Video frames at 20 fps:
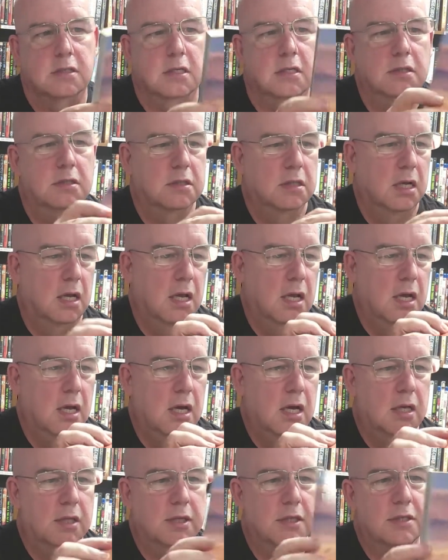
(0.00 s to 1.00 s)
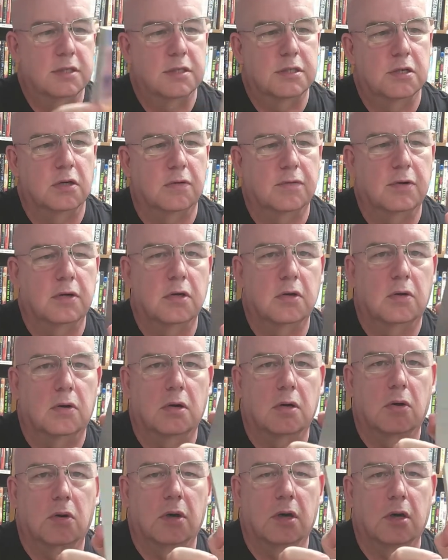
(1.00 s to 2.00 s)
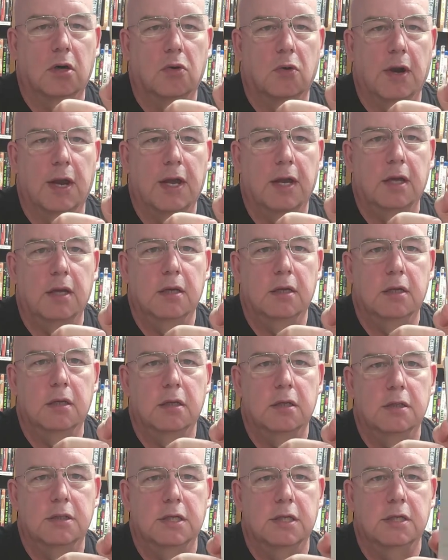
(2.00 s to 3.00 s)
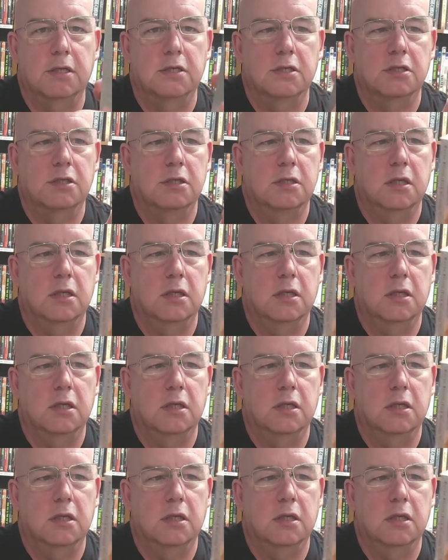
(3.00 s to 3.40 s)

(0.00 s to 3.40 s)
These silver or gray tinged,